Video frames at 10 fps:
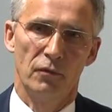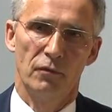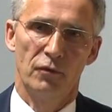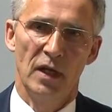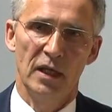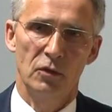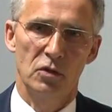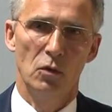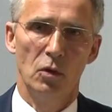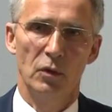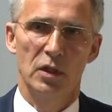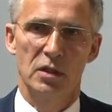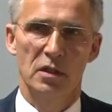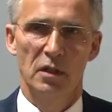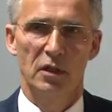for NATO, it's
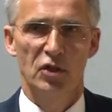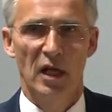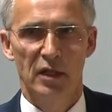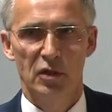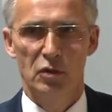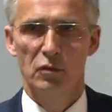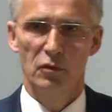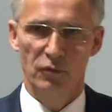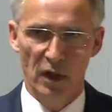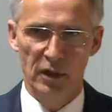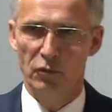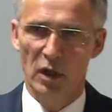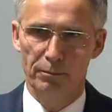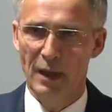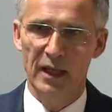always a challenge to find the
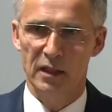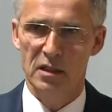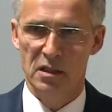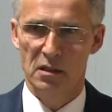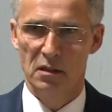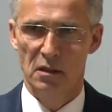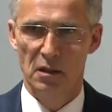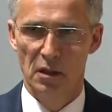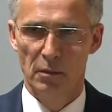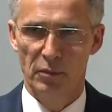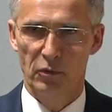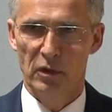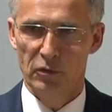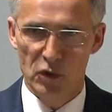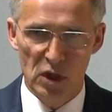right balance
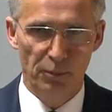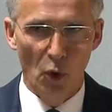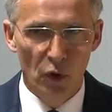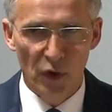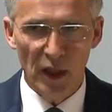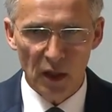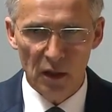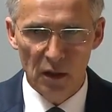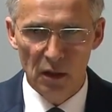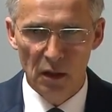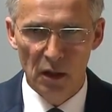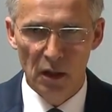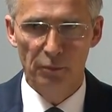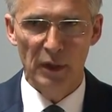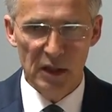between responding,
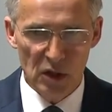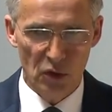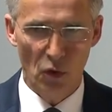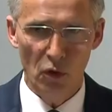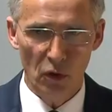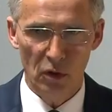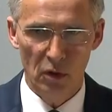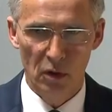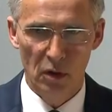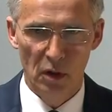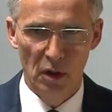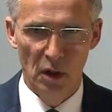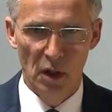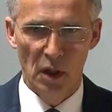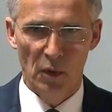being strong,
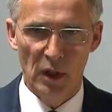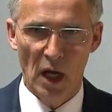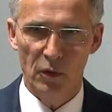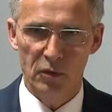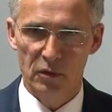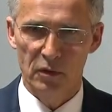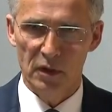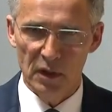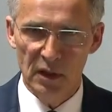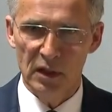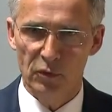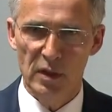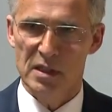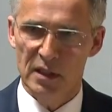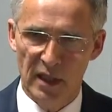without
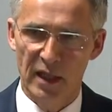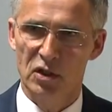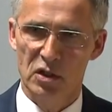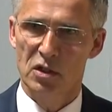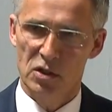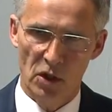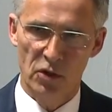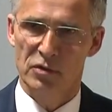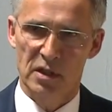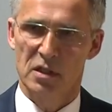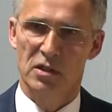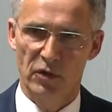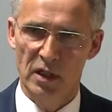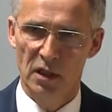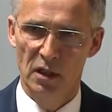increasing tensions
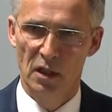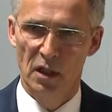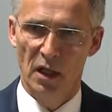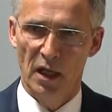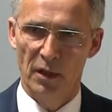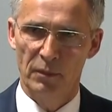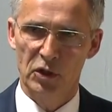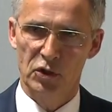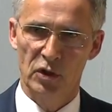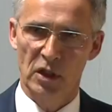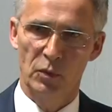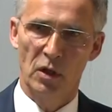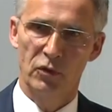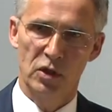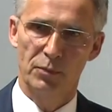unnecessarily, and make sure that we
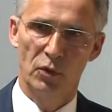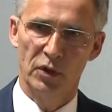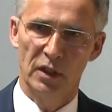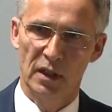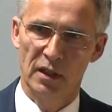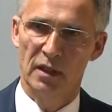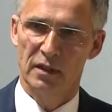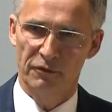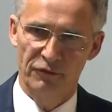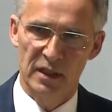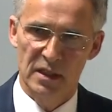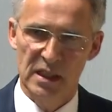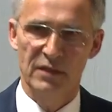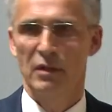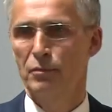are responding in a
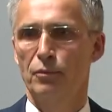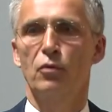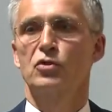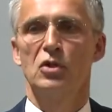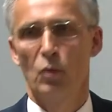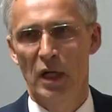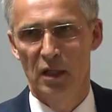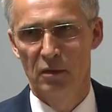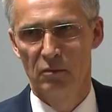defensive and proportionate way.